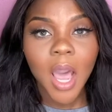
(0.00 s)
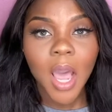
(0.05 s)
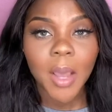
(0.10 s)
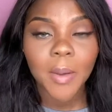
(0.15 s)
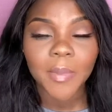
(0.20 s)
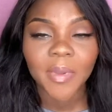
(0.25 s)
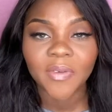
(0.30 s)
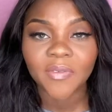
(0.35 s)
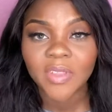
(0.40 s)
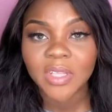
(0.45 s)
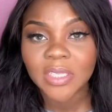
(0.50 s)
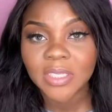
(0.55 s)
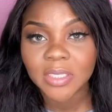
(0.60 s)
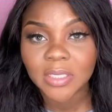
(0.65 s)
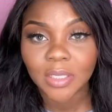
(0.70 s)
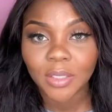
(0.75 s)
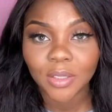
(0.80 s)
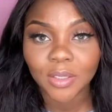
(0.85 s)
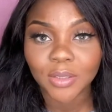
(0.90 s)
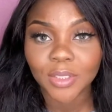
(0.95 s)
if this is a
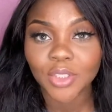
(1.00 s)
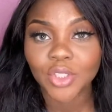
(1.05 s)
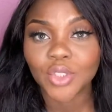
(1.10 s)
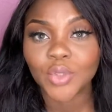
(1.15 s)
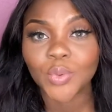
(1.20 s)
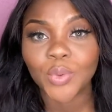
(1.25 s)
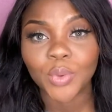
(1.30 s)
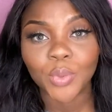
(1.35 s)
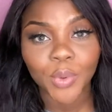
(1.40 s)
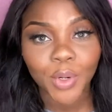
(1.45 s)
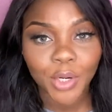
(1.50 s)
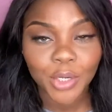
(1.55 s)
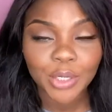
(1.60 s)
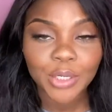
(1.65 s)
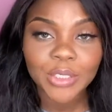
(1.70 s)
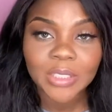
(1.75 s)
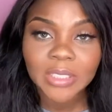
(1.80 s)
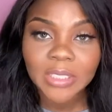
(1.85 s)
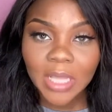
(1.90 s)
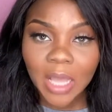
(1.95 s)
look that you would wear
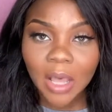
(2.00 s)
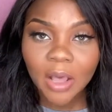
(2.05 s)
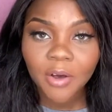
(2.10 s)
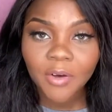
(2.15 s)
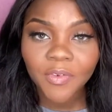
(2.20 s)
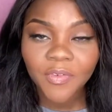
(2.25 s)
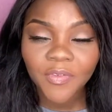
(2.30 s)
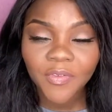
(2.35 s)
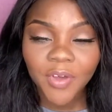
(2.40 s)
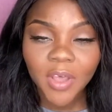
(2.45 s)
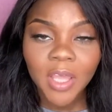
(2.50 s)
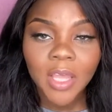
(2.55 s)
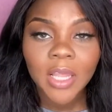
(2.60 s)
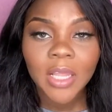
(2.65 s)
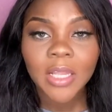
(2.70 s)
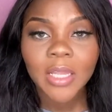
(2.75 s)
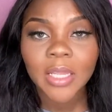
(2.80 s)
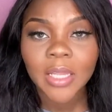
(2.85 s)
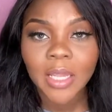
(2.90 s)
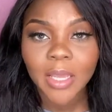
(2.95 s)
yourself.
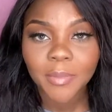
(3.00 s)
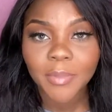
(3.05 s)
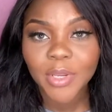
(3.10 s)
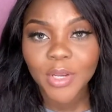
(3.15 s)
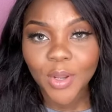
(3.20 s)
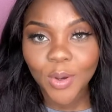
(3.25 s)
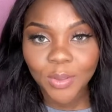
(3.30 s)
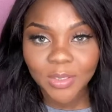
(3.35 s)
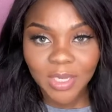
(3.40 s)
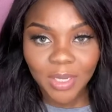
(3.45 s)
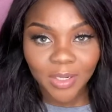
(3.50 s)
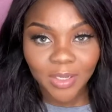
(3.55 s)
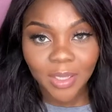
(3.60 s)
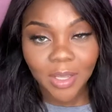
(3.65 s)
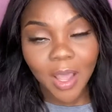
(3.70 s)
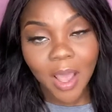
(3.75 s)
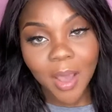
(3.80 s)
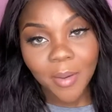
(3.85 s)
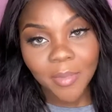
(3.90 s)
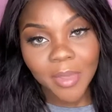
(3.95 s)
Let me know down in the
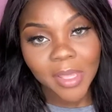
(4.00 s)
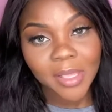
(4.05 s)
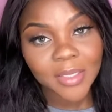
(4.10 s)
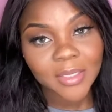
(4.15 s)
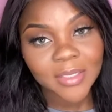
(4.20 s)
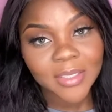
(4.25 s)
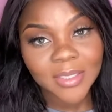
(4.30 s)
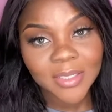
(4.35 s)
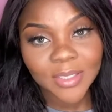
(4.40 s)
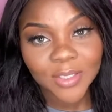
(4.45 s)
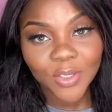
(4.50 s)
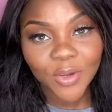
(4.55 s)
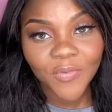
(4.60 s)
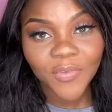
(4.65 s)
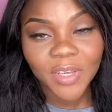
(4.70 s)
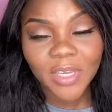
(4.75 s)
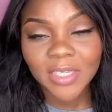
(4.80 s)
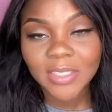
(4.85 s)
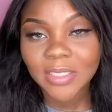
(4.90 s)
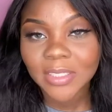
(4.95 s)
comments. Don't
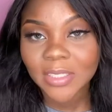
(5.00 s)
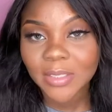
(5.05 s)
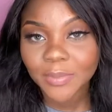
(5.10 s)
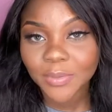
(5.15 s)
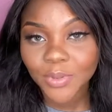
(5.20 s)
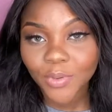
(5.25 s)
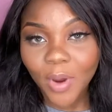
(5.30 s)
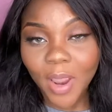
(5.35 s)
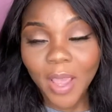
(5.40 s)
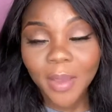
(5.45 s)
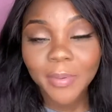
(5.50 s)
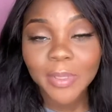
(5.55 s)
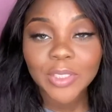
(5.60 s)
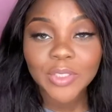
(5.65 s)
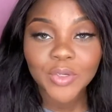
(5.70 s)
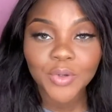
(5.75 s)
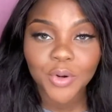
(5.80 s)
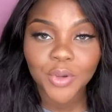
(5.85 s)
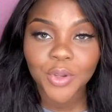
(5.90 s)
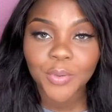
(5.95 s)
forget to subscribe and turn
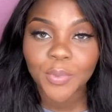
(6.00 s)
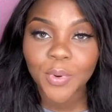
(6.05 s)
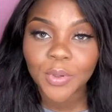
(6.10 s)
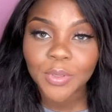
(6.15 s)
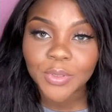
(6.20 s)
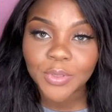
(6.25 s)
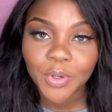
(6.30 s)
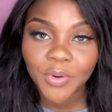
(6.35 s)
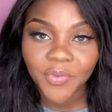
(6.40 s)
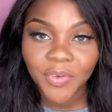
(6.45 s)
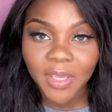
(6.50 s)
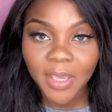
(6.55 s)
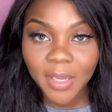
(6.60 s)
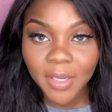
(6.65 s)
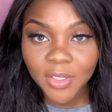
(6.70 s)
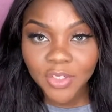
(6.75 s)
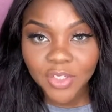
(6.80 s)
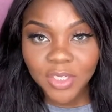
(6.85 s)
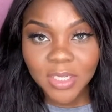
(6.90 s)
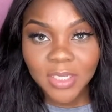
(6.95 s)
on your post
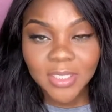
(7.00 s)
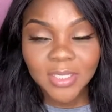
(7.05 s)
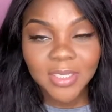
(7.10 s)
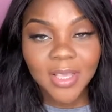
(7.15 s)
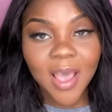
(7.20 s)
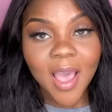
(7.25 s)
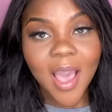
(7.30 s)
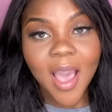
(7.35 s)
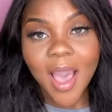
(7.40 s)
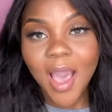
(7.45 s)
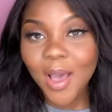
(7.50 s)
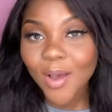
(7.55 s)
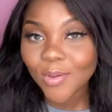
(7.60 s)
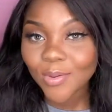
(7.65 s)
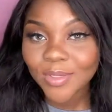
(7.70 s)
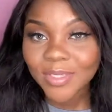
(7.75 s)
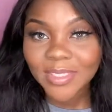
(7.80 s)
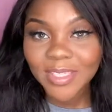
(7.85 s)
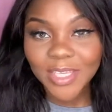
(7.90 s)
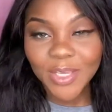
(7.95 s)
notifications. I will
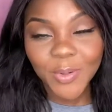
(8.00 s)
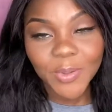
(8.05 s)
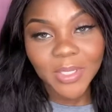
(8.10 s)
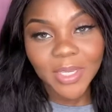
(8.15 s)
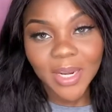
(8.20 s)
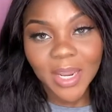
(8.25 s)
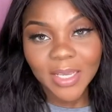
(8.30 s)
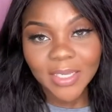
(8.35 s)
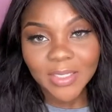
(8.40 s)
see you in the next